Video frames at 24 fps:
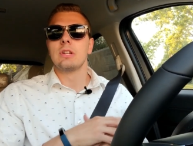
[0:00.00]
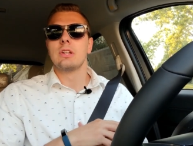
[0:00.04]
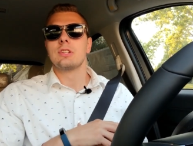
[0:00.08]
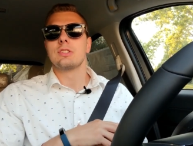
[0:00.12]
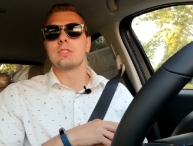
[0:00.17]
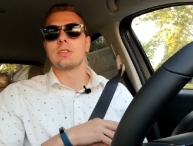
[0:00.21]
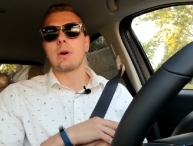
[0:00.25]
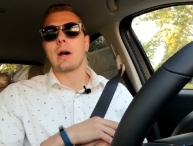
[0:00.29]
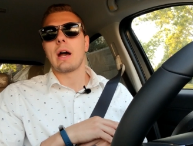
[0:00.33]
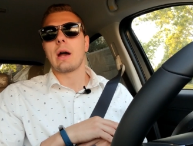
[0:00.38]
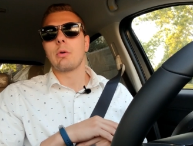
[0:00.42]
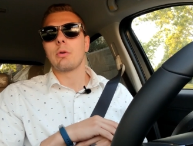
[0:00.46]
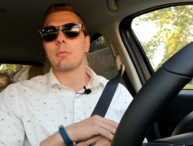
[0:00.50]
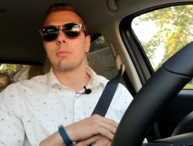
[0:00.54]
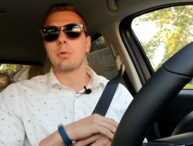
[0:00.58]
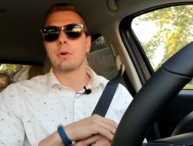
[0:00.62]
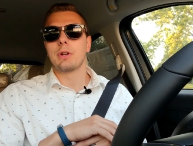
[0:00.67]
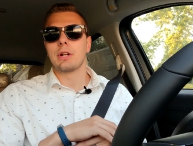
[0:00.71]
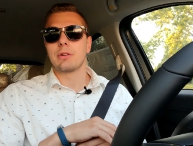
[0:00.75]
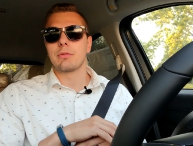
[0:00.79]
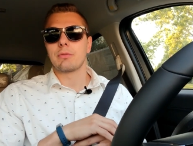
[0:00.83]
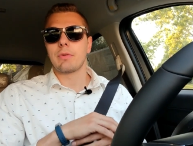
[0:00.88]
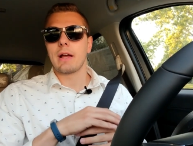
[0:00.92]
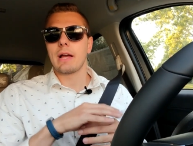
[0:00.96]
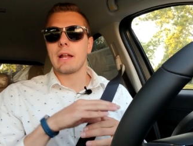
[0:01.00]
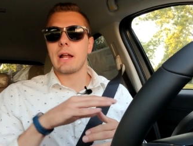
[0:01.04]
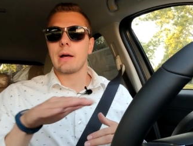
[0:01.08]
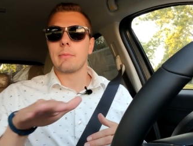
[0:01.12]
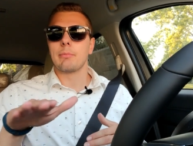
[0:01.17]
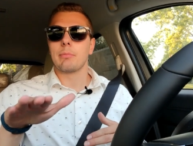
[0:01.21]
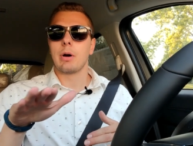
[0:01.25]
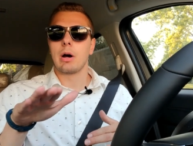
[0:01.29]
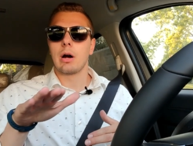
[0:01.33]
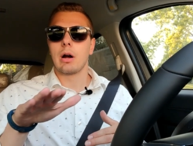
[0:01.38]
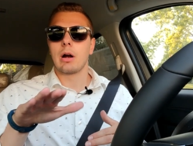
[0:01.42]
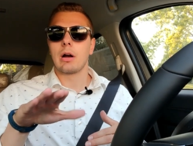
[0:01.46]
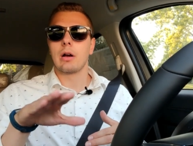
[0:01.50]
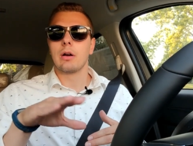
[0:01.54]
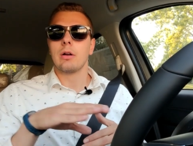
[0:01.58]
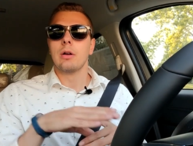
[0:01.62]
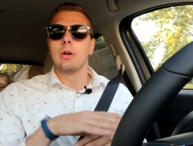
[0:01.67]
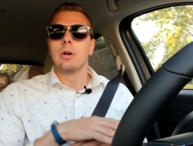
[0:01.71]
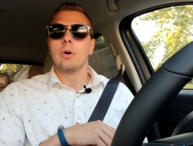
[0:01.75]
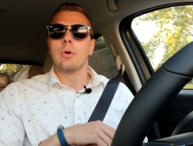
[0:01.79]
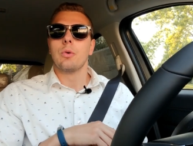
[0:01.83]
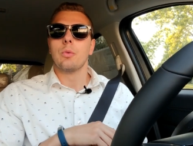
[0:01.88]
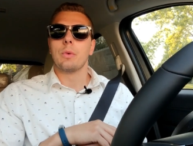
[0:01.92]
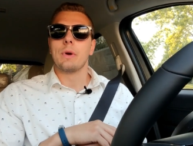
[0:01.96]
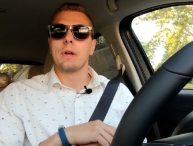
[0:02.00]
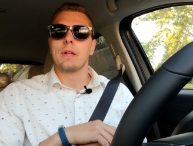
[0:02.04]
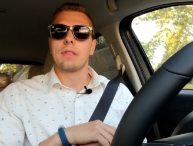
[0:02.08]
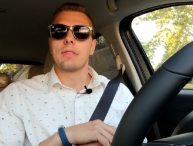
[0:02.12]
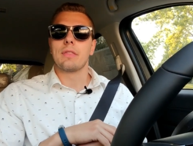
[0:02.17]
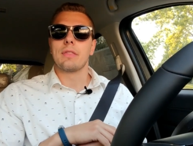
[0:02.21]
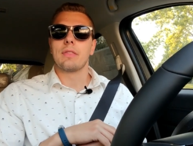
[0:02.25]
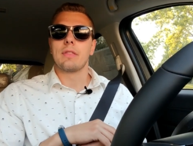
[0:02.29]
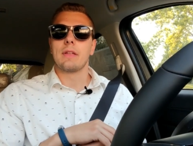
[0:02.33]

So I would put it right on par with